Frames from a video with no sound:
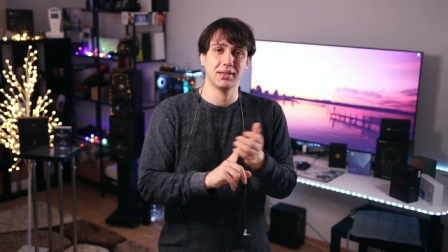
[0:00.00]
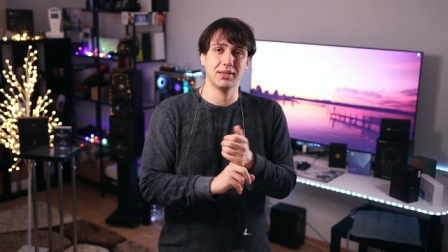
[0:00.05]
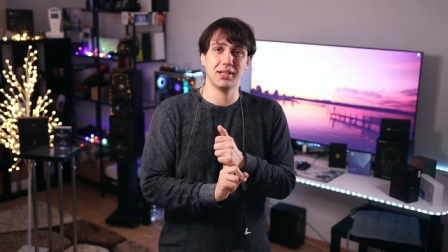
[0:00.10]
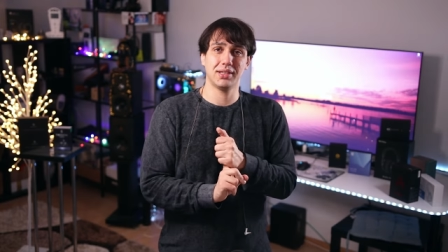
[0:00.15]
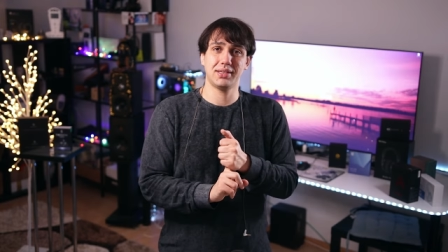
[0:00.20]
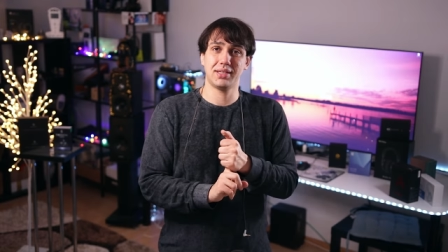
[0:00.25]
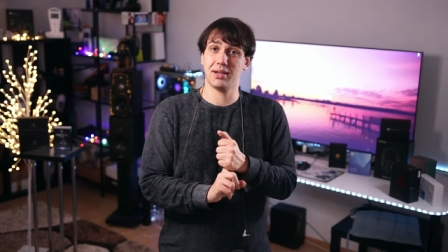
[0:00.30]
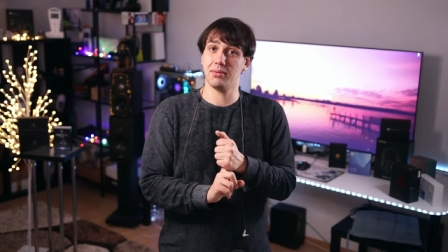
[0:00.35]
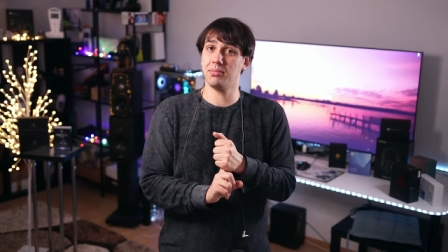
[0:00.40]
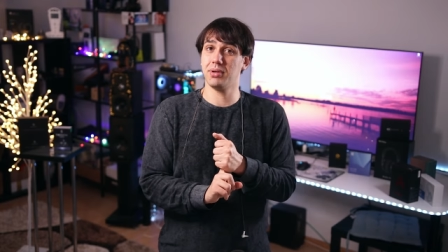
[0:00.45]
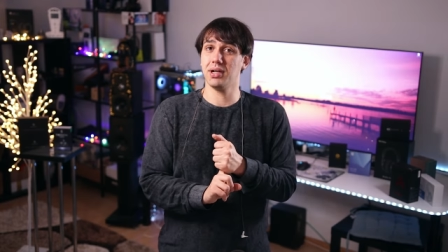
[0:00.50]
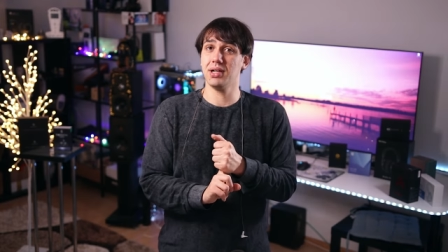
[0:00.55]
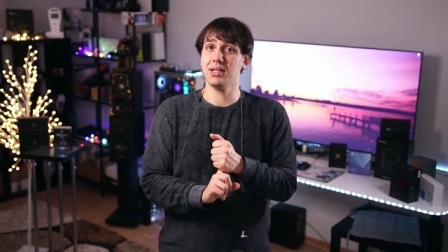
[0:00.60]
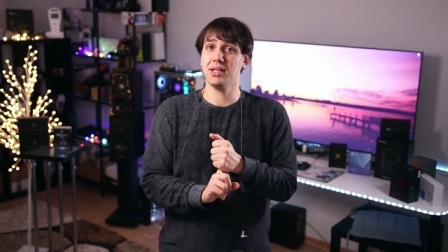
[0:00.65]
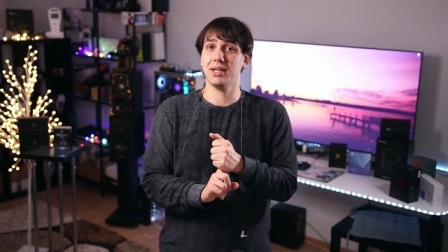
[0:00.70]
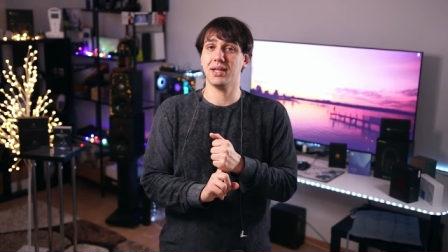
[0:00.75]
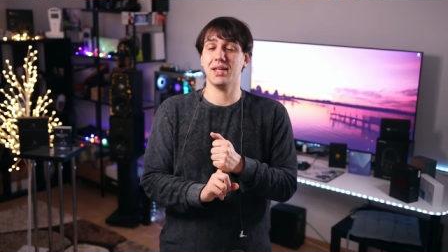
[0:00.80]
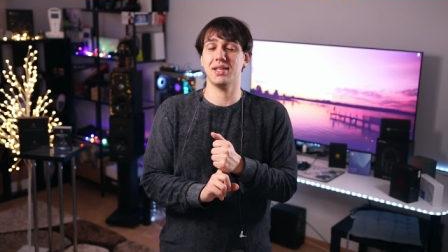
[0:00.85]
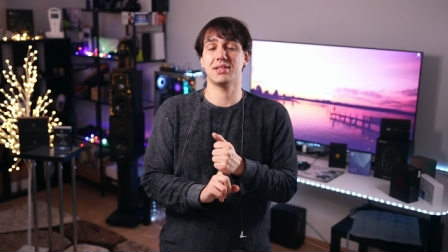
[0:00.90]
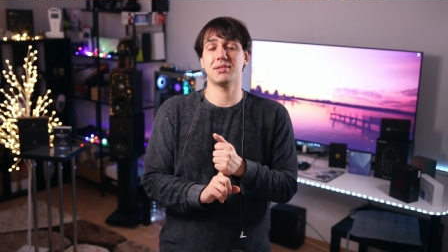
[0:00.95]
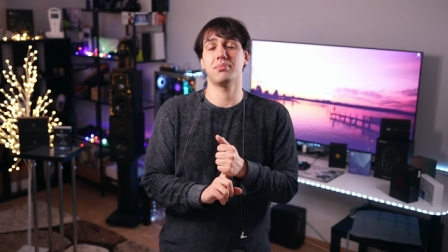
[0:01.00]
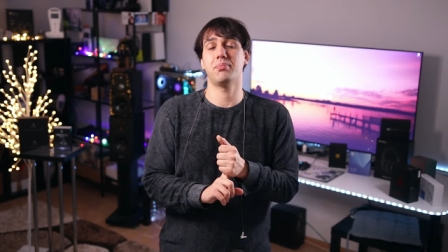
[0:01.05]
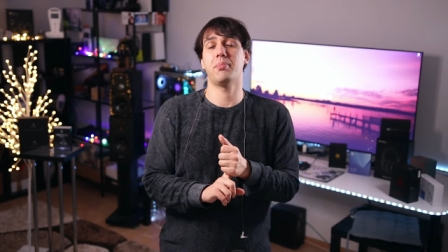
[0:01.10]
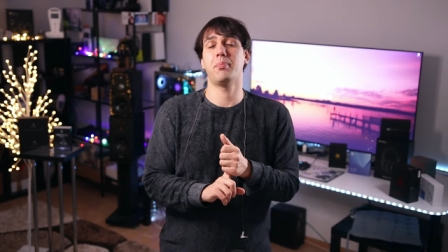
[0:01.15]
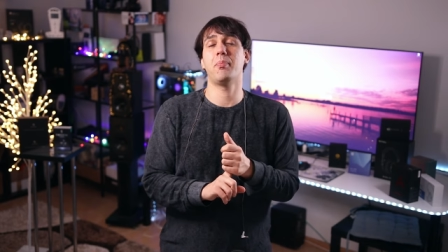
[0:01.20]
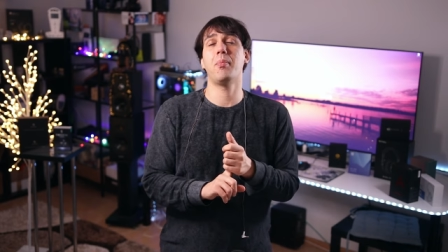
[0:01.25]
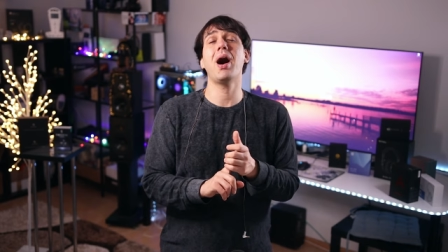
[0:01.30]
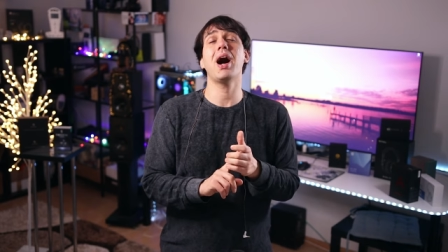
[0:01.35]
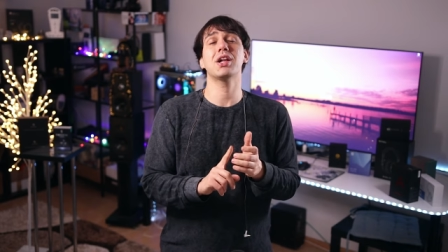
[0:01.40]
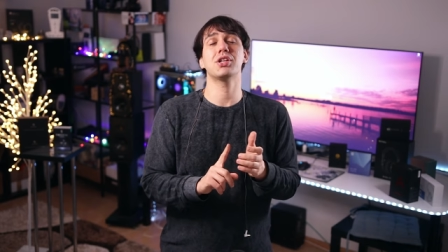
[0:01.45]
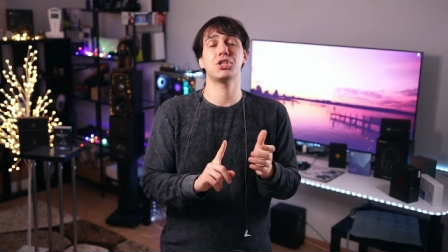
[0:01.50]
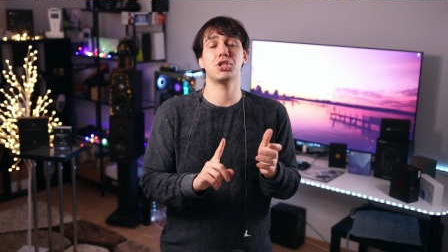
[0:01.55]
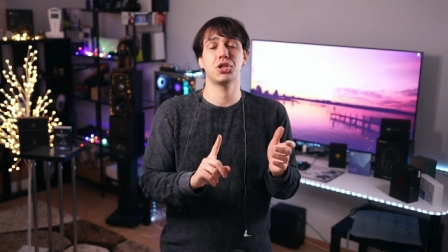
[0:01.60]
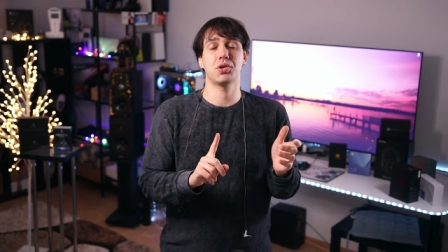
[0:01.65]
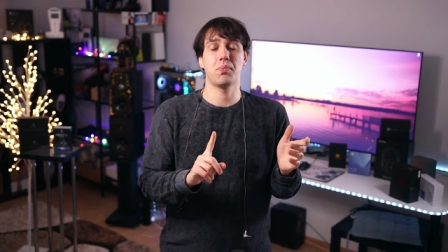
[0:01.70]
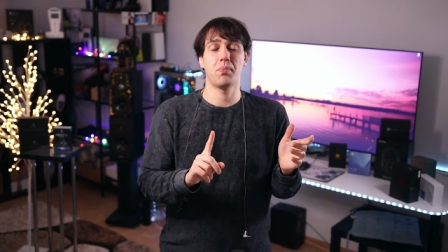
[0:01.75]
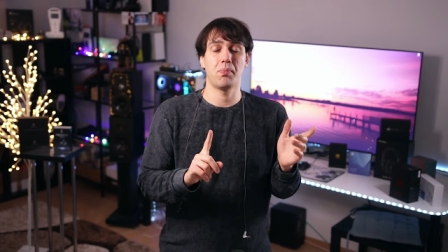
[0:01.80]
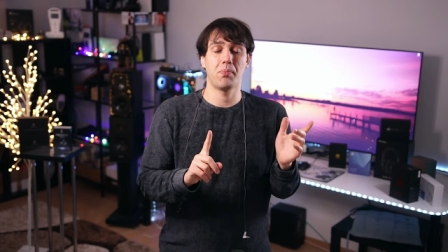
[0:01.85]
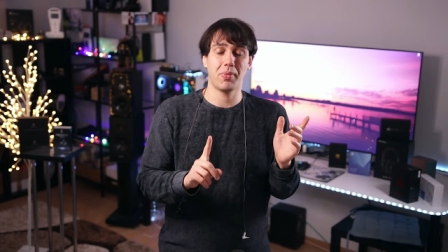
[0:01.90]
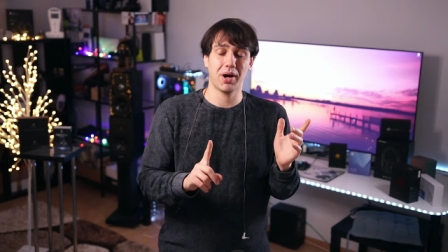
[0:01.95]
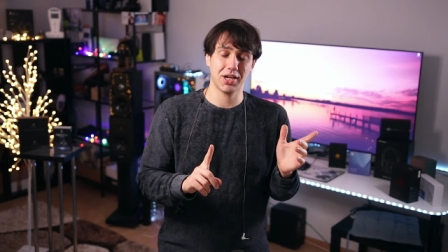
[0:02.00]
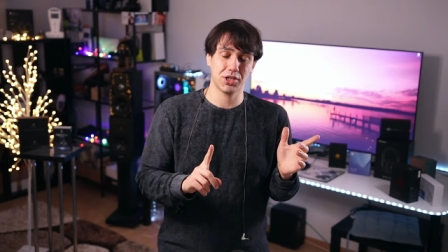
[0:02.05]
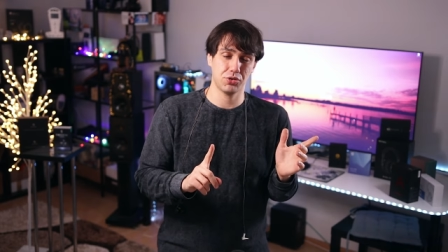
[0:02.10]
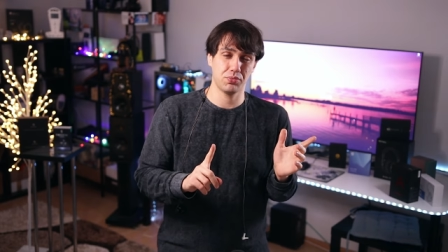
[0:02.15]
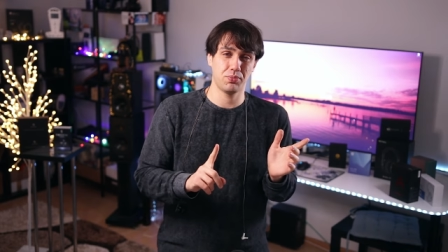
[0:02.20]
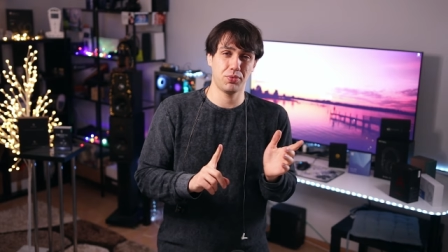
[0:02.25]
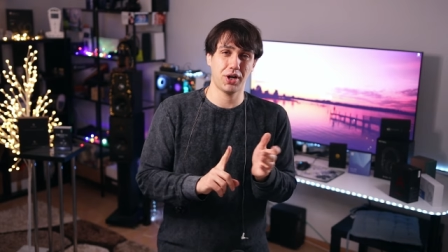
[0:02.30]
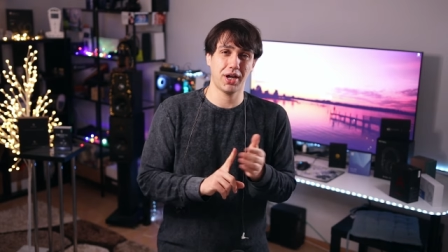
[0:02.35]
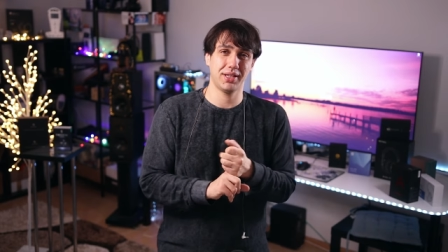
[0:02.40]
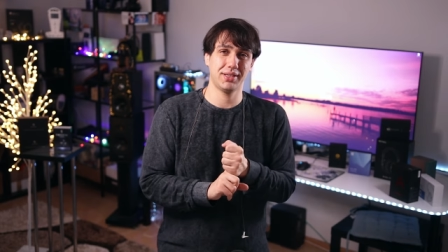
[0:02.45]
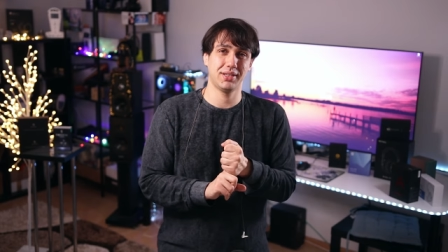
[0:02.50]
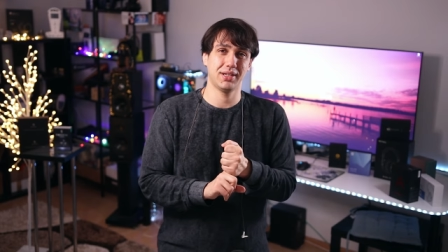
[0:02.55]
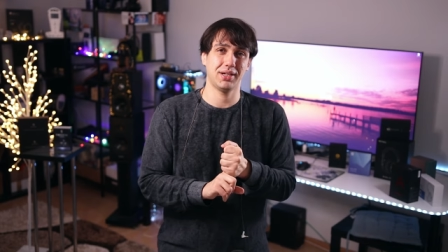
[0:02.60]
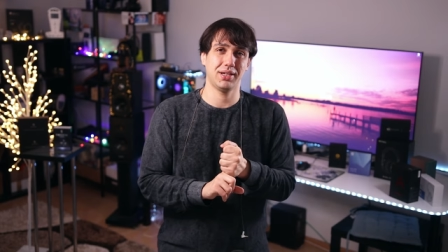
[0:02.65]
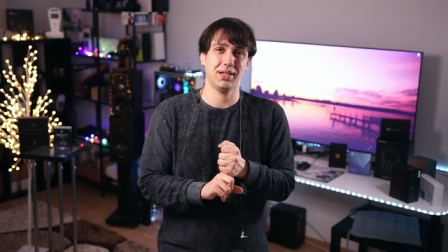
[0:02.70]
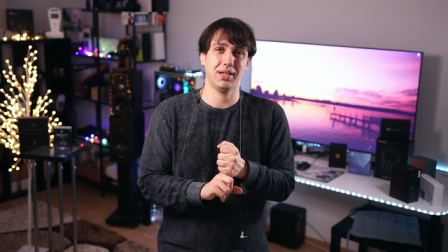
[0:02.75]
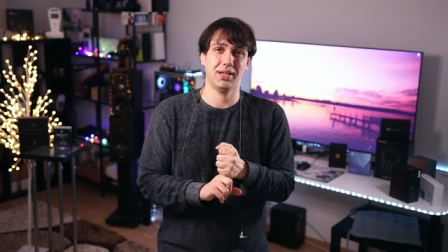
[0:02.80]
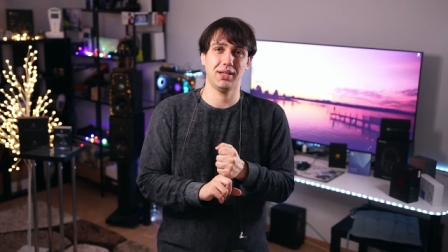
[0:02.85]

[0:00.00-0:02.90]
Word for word: The treble is much much brighter